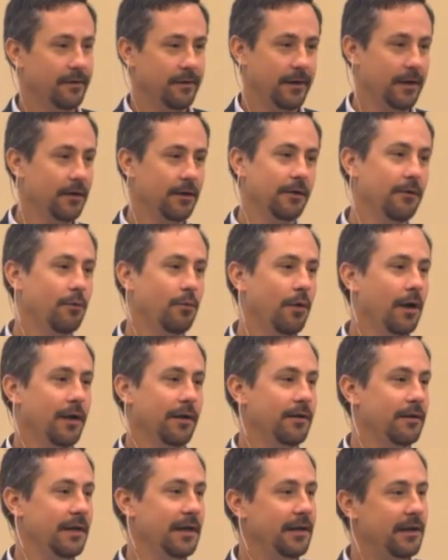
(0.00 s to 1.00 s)
I don't know
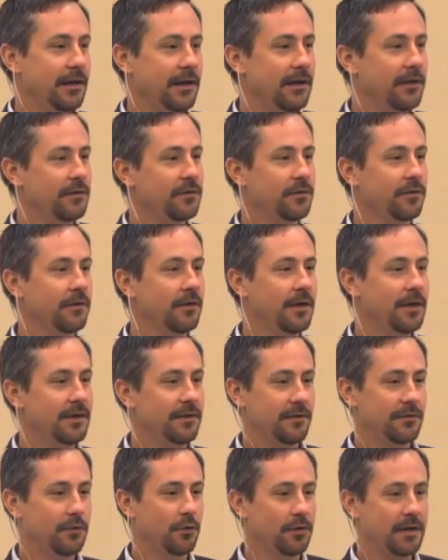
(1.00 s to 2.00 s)
what it is.
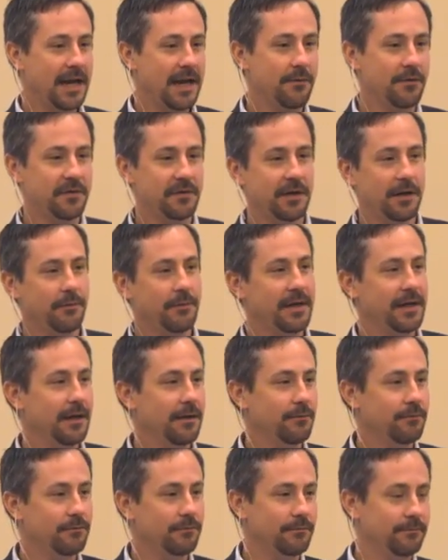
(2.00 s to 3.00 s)
Soil chemists tell me
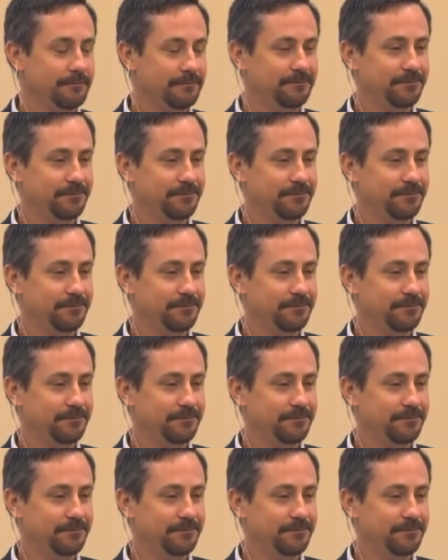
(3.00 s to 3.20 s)
I'm,